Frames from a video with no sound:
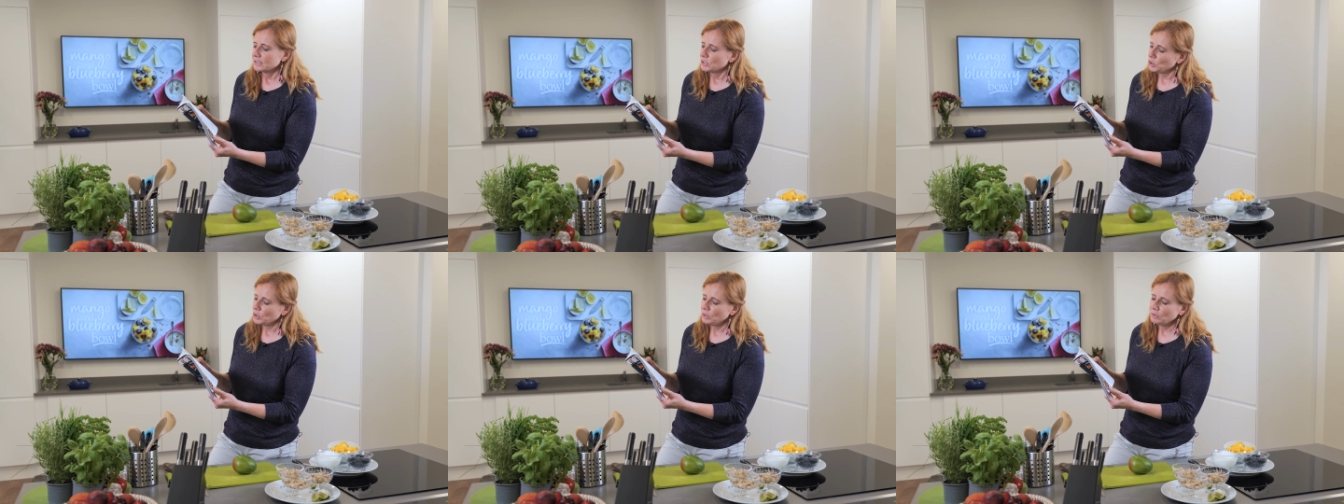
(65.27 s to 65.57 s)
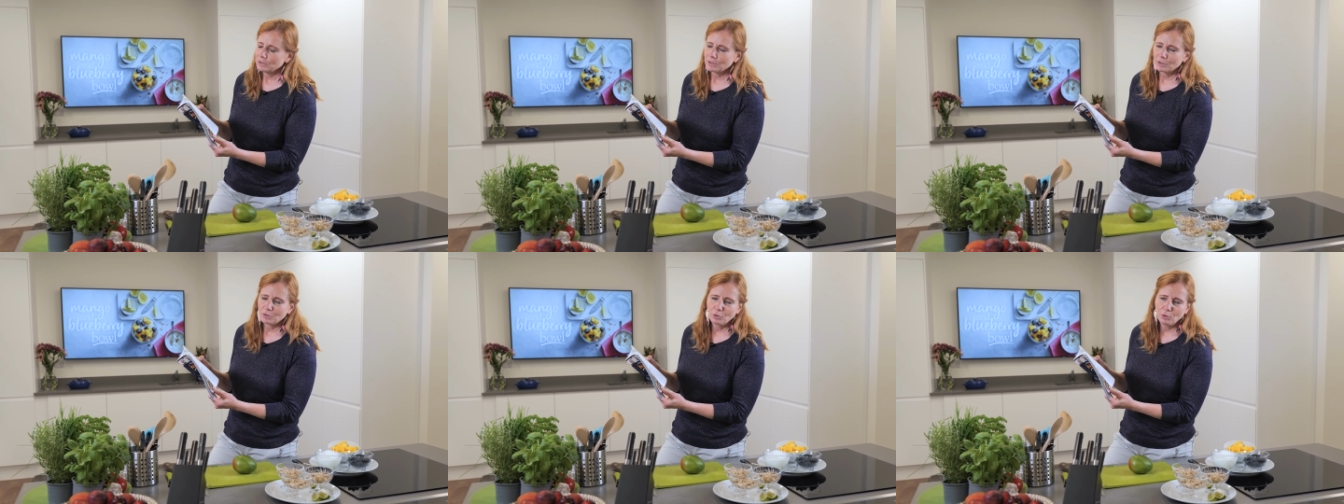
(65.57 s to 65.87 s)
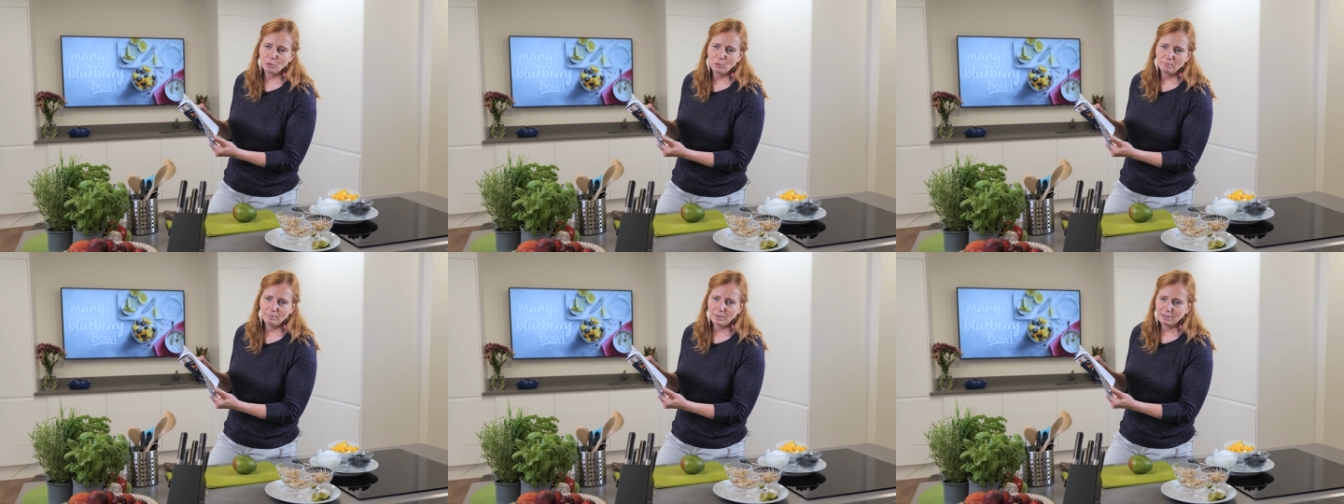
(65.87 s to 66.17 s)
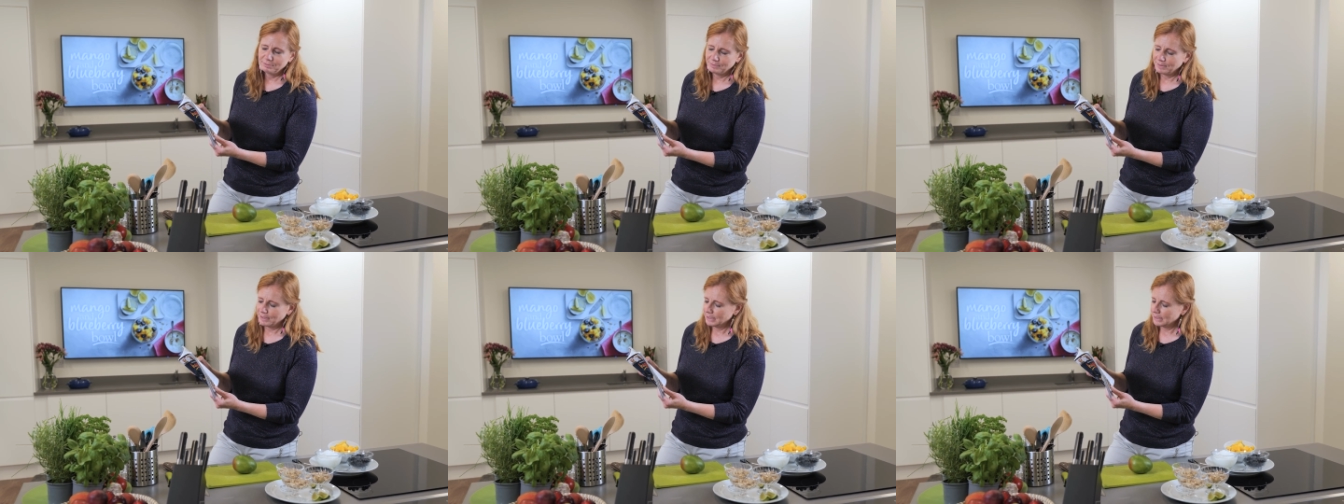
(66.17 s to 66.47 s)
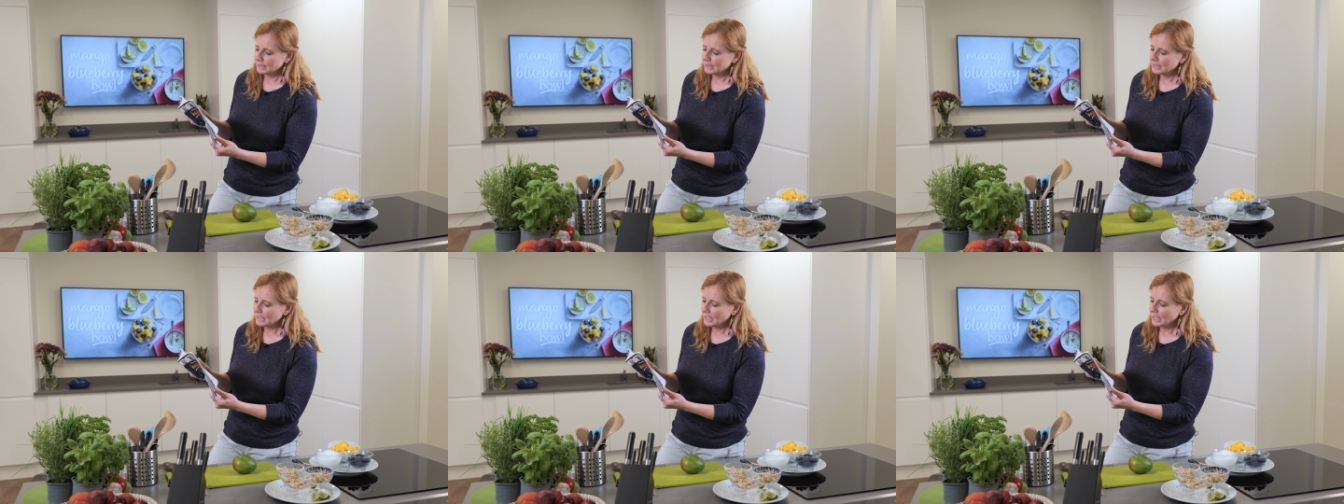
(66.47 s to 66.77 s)
tuna and corn
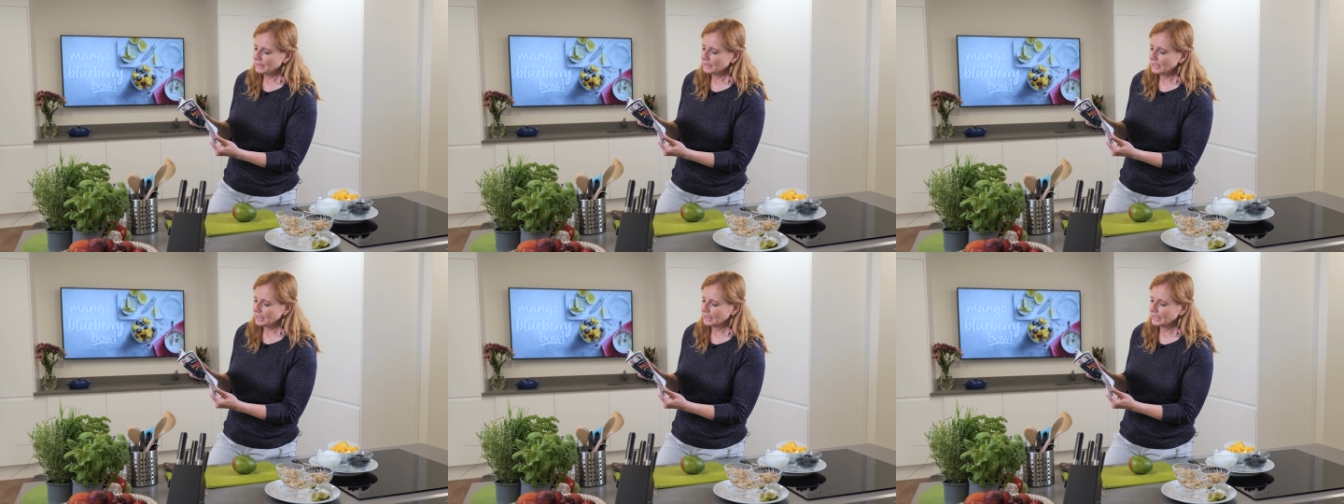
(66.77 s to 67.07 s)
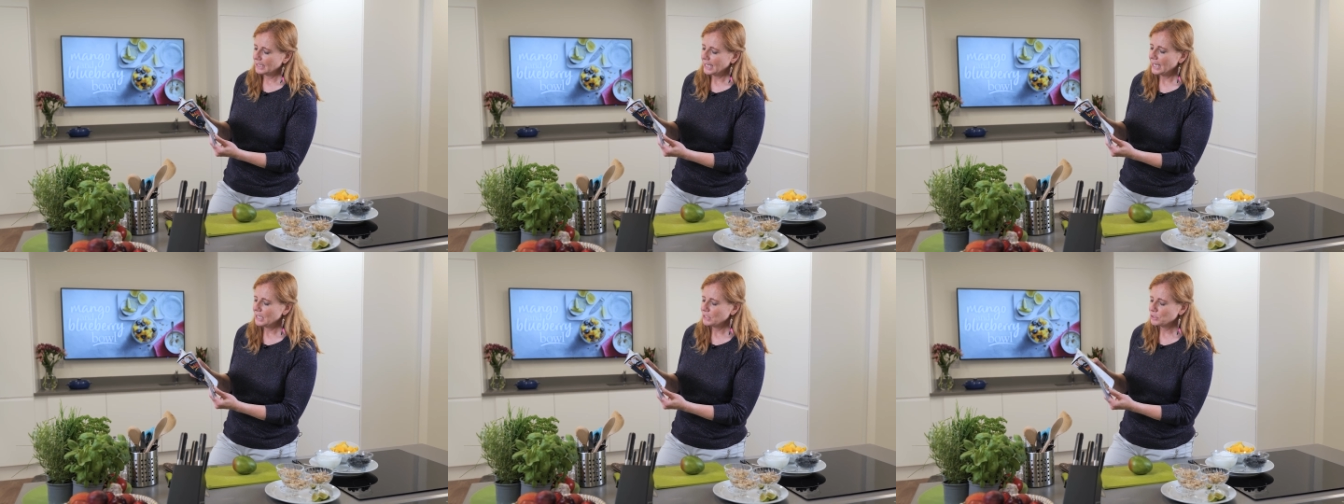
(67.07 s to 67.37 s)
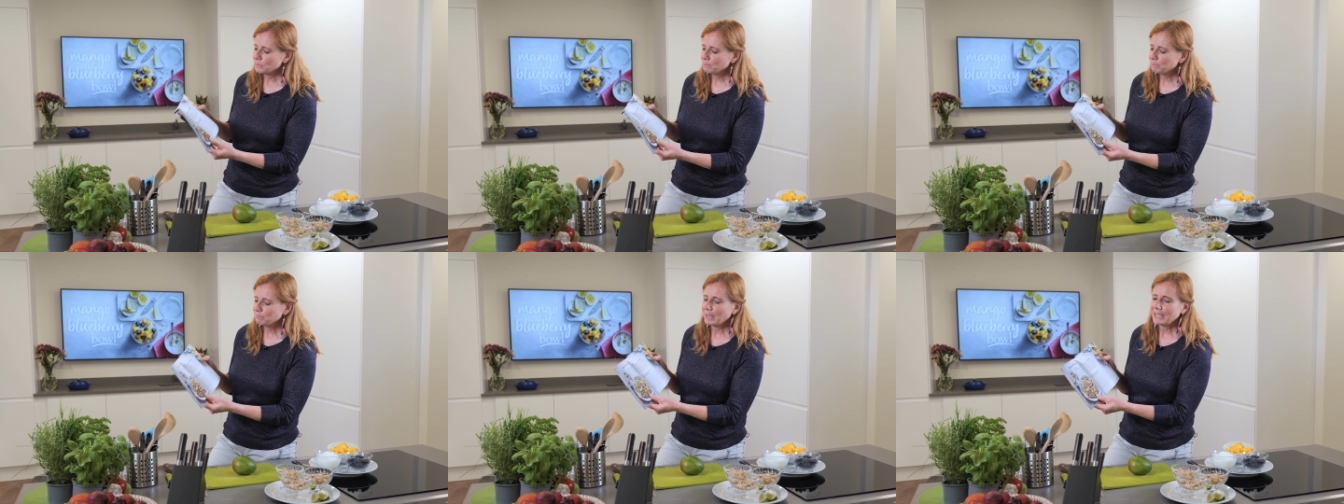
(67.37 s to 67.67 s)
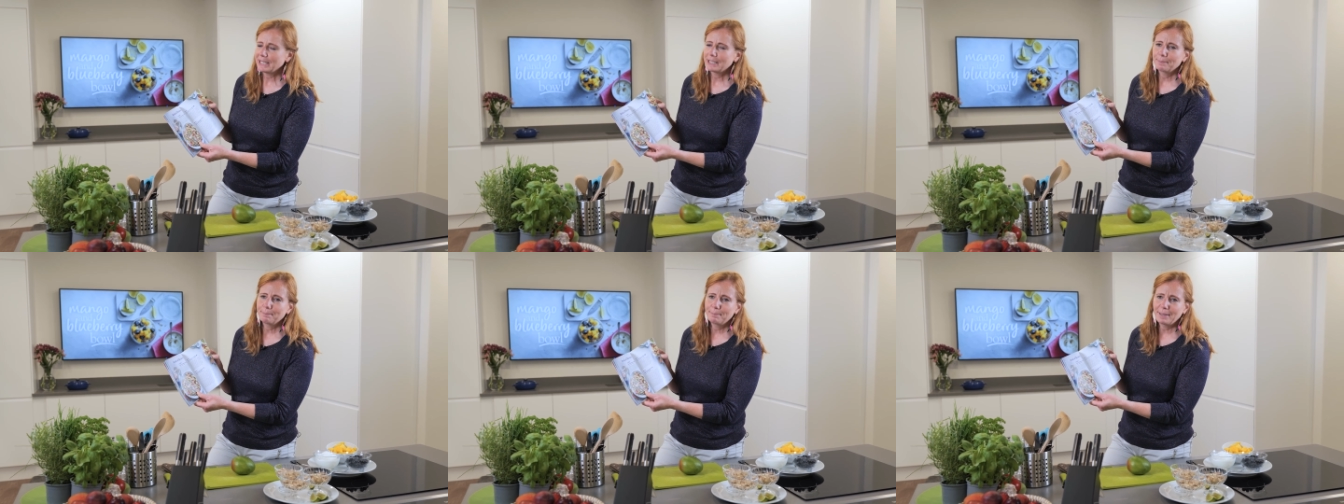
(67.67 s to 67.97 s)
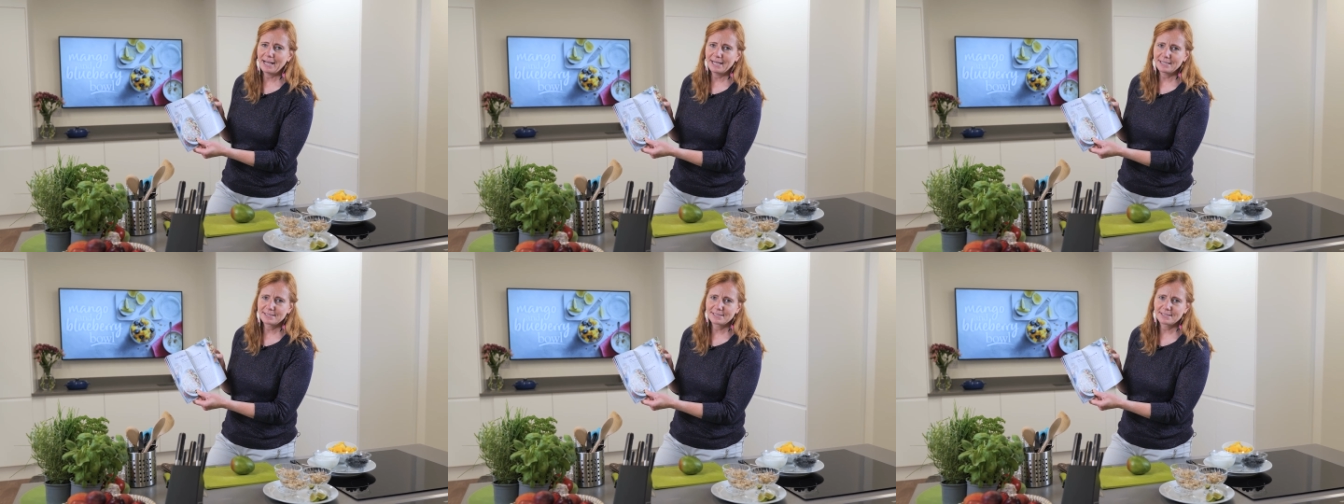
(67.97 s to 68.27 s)
muffins, and then Cajun bacon
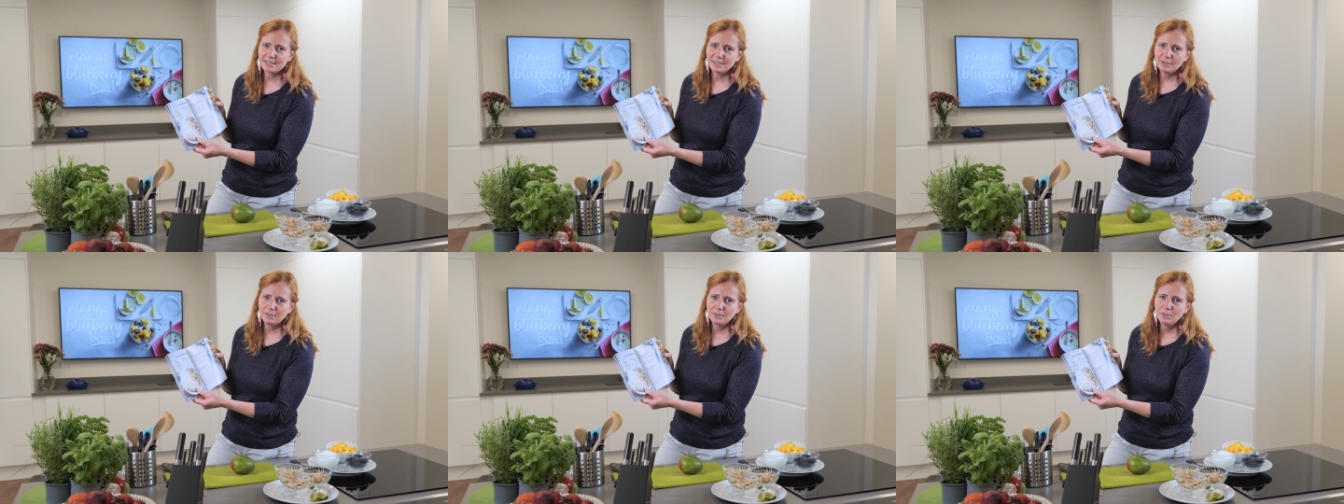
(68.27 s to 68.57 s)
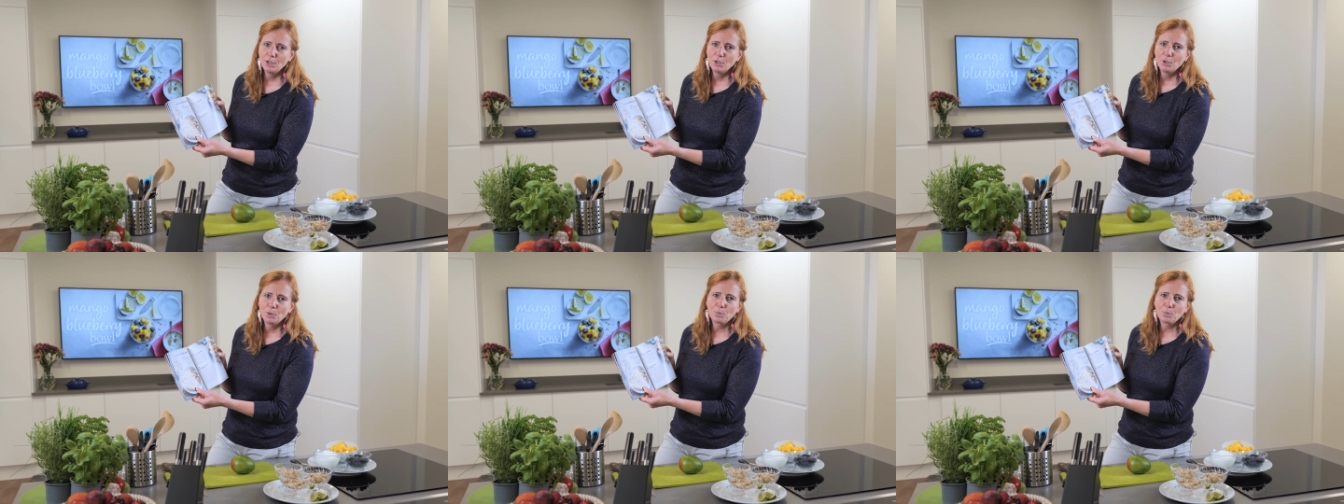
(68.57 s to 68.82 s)
pasta